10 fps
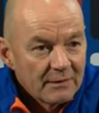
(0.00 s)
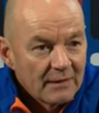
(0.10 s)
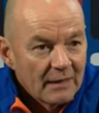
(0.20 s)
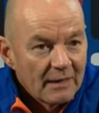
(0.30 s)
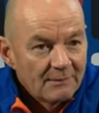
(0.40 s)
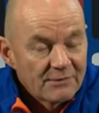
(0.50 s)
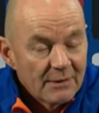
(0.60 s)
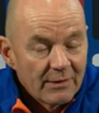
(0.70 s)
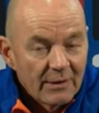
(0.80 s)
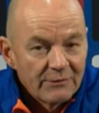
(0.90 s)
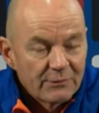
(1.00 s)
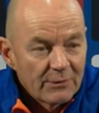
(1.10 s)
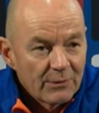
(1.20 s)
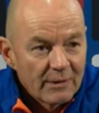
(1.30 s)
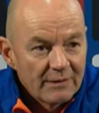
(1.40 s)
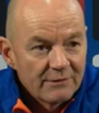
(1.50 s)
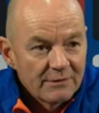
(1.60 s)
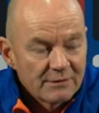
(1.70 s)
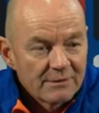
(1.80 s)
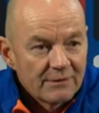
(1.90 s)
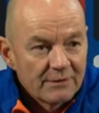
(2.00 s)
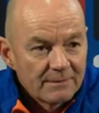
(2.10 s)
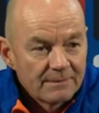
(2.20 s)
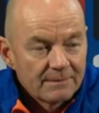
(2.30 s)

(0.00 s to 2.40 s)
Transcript: some of those were quite evident tonight.